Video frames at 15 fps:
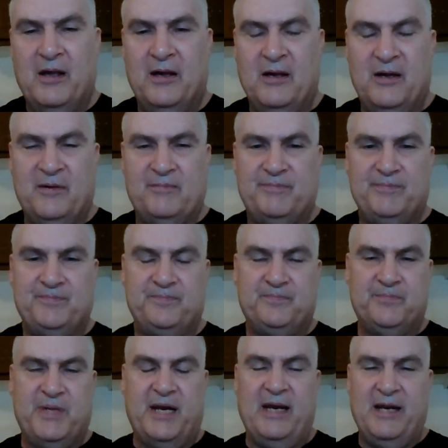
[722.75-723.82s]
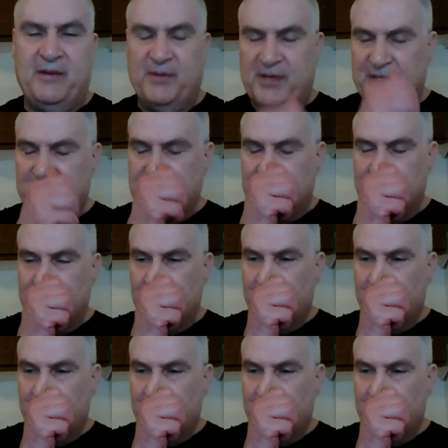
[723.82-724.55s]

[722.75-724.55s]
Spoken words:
But anyways,